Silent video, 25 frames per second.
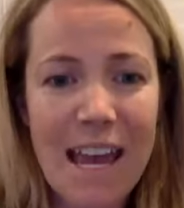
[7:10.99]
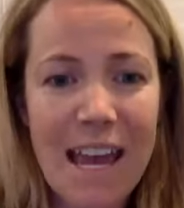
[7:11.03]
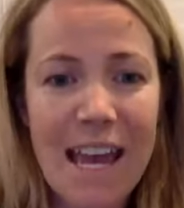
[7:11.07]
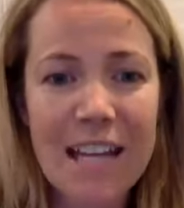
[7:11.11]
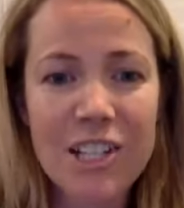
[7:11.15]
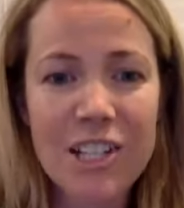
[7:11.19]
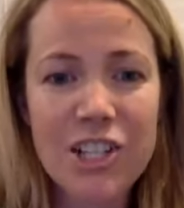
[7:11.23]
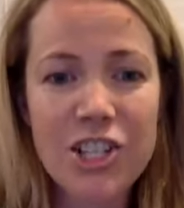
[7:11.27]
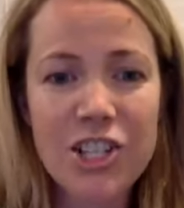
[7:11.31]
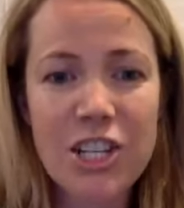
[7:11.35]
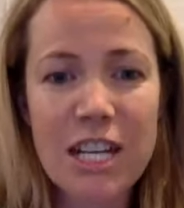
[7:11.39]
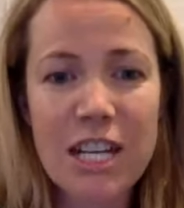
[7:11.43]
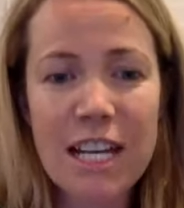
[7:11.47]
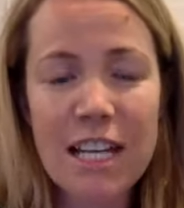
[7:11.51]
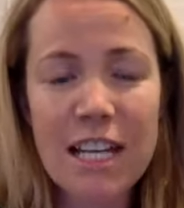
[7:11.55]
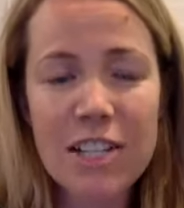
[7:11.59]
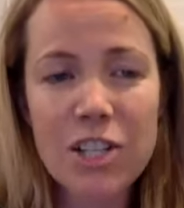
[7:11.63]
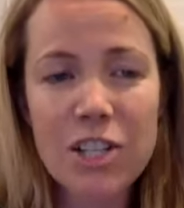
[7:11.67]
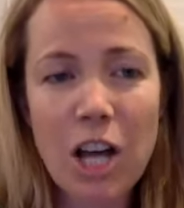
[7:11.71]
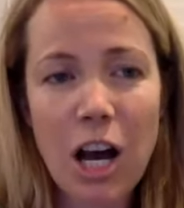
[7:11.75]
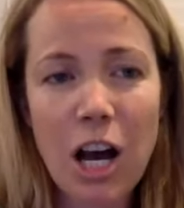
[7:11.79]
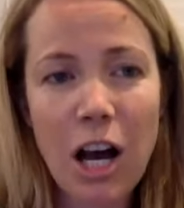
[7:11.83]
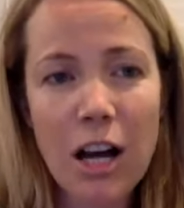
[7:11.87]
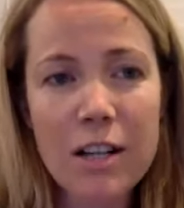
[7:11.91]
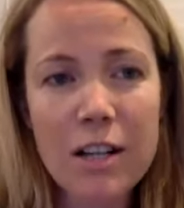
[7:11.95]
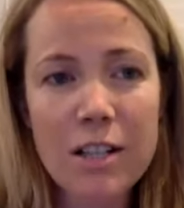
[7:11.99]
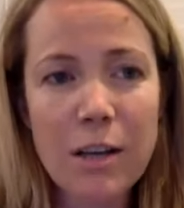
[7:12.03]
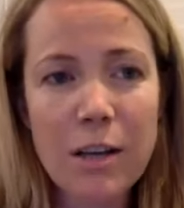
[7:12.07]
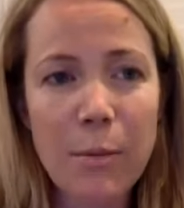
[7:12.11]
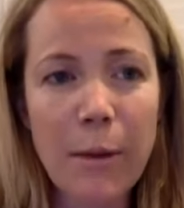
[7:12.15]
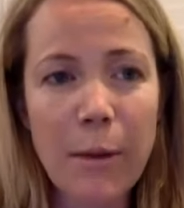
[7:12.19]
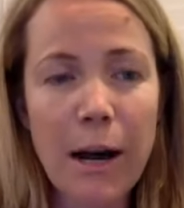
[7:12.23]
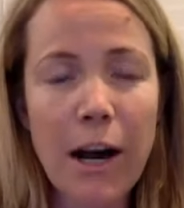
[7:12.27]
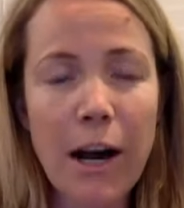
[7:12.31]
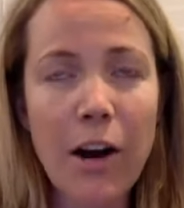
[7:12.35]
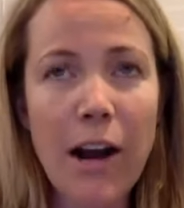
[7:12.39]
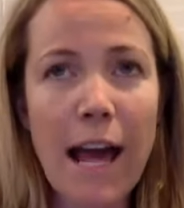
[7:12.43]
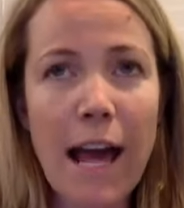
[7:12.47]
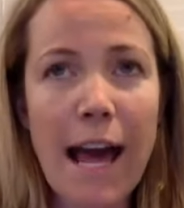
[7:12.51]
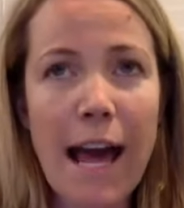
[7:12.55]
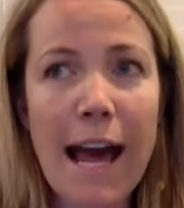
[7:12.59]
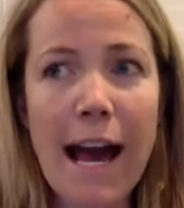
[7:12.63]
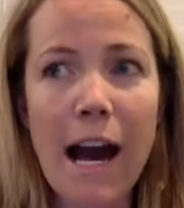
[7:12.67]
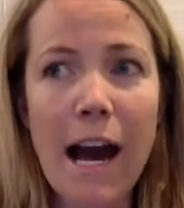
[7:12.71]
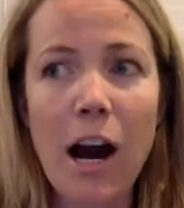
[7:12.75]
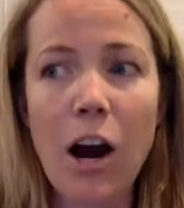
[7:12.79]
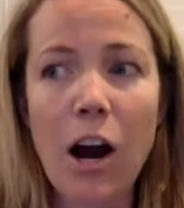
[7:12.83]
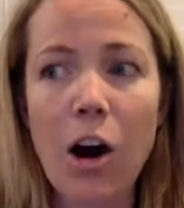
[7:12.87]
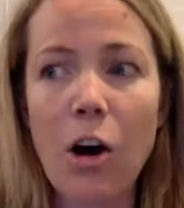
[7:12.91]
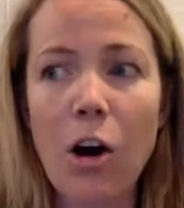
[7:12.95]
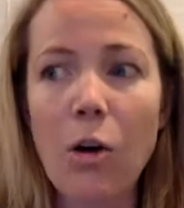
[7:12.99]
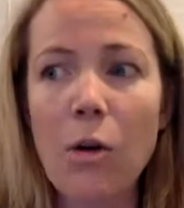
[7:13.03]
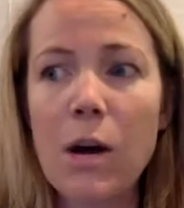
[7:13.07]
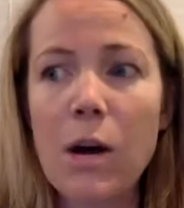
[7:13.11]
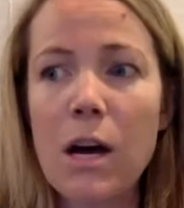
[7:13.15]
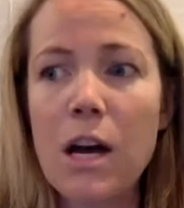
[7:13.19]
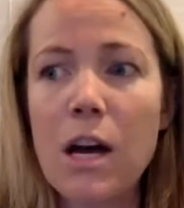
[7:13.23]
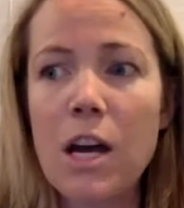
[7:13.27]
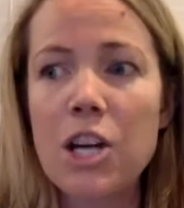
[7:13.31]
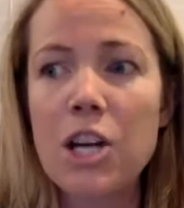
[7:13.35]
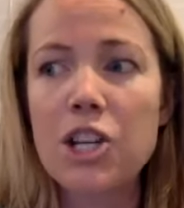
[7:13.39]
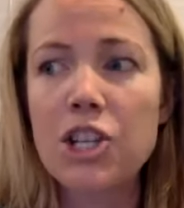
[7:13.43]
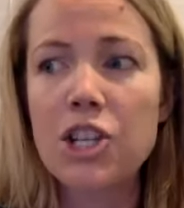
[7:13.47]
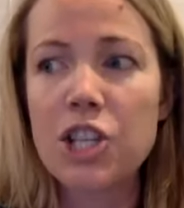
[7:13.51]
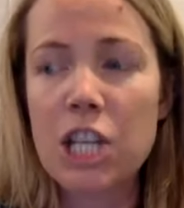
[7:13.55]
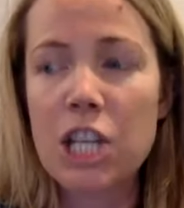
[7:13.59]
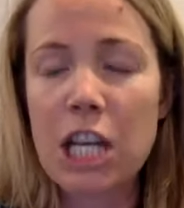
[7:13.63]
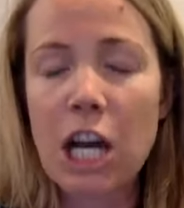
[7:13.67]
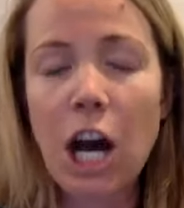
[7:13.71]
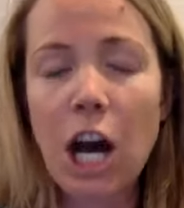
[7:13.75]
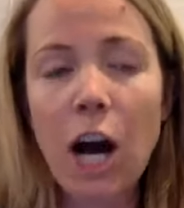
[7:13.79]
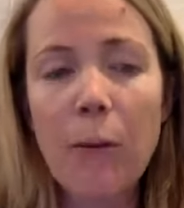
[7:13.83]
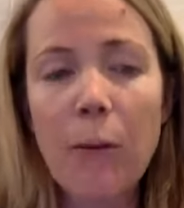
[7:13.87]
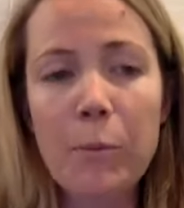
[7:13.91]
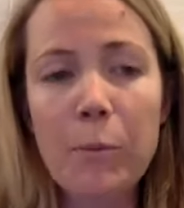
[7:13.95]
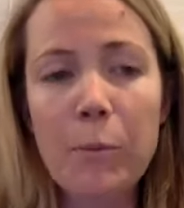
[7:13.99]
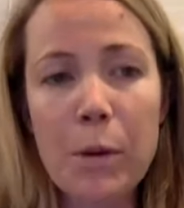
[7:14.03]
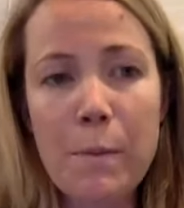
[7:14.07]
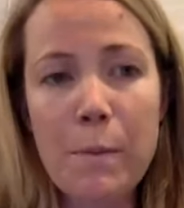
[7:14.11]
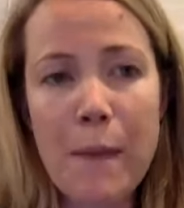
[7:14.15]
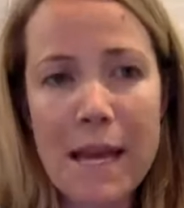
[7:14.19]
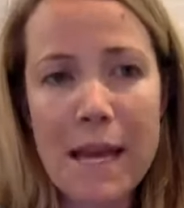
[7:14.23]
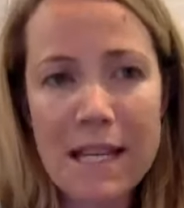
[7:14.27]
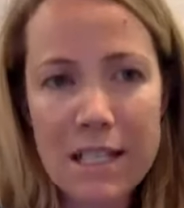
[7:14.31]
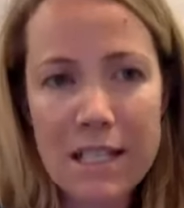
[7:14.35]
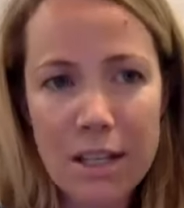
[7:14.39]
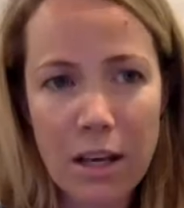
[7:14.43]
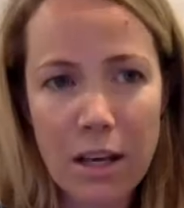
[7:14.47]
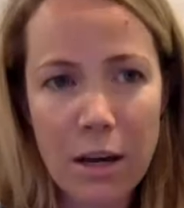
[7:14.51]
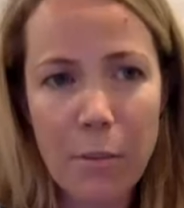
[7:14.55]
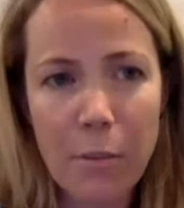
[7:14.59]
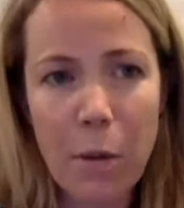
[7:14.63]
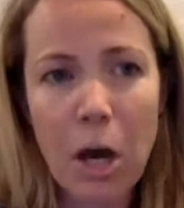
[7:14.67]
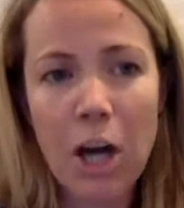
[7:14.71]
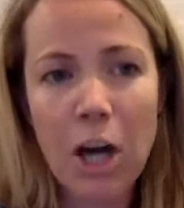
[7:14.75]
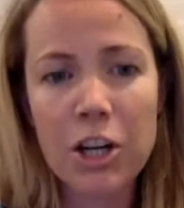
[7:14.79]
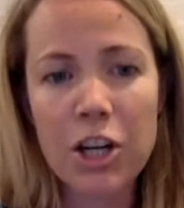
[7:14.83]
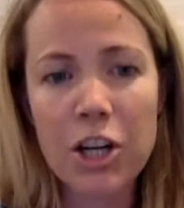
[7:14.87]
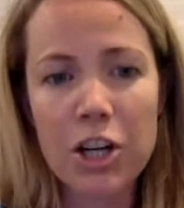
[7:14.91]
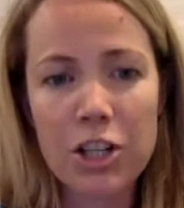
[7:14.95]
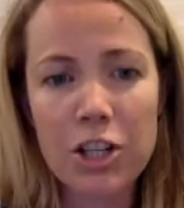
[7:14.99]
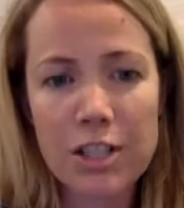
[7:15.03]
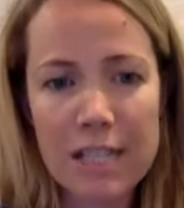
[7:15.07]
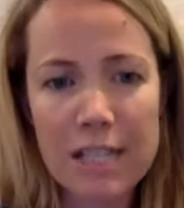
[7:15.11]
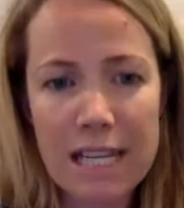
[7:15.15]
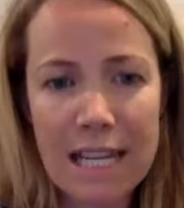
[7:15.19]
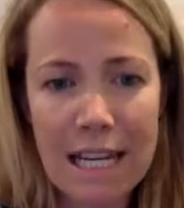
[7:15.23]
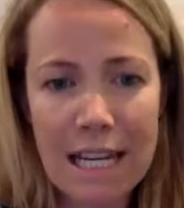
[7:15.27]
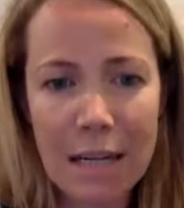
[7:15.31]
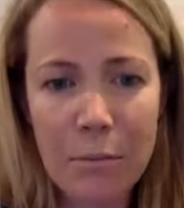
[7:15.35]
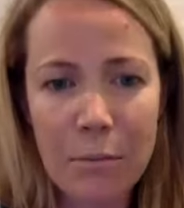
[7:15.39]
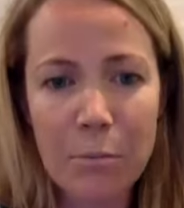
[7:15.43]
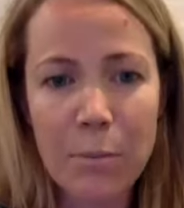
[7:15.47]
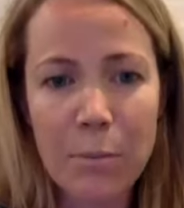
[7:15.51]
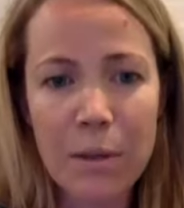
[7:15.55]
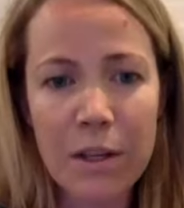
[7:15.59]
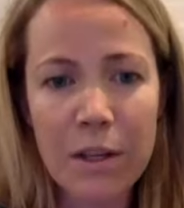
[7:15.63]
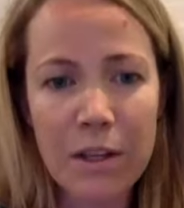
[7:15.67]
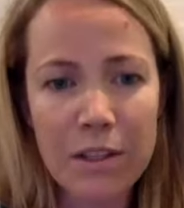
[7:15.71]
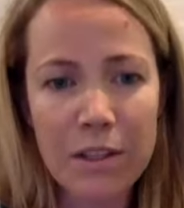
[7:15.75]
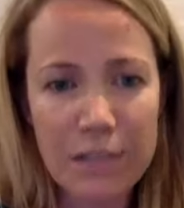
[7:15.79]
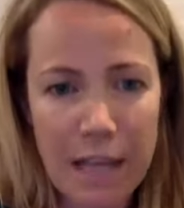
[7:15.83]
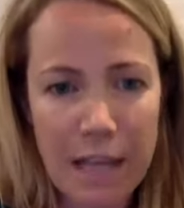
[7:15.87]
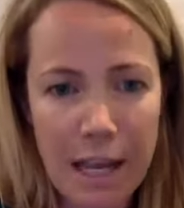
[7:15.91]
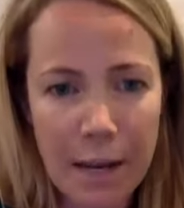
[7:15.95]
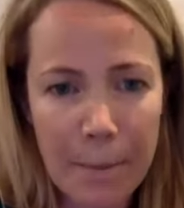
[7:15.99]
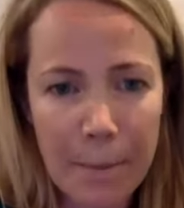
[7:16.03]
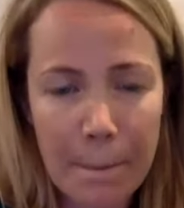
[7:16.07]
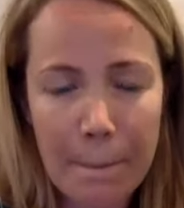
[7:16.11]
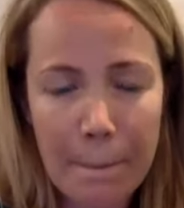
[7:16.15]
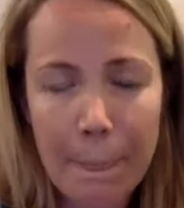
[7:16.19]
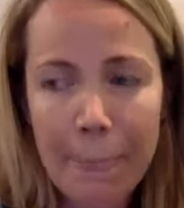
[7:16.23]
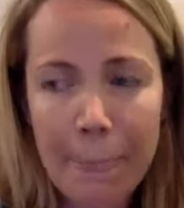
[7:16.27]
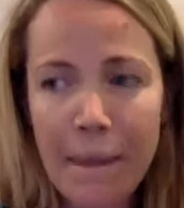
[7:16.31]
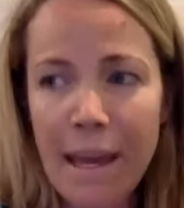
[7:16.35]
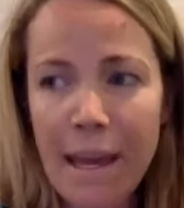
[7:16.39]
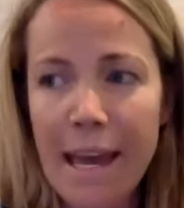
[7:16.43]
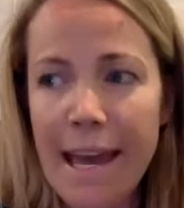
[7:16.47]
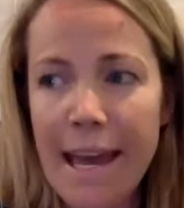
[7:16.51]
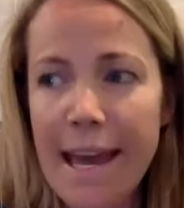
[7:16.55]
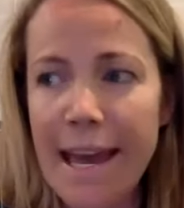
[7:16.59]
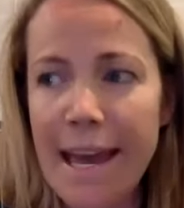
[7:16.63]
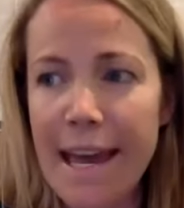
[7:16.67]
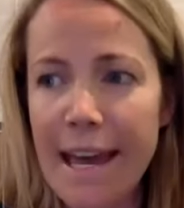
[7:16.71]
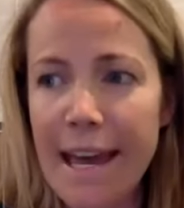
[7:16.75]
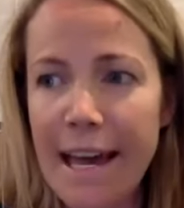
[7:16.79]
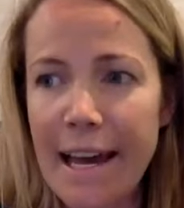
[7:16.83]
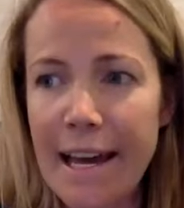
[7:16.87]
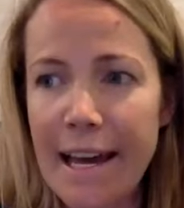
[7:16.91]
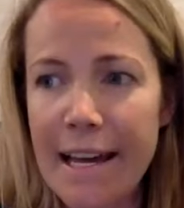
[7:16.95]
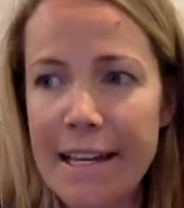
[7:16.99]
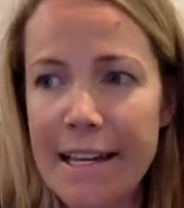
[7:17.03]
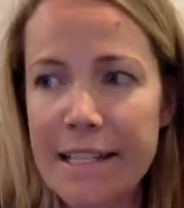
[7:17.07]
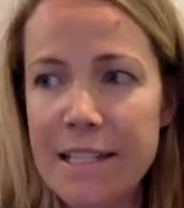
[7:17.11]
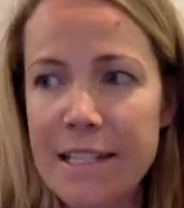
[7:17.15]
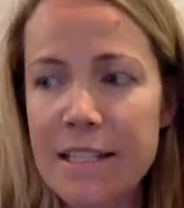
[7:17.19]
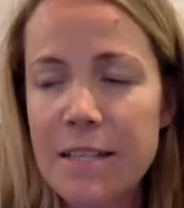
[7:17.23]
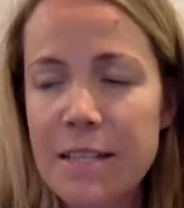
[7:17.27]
And she had talked about how she got momentum on her team building. And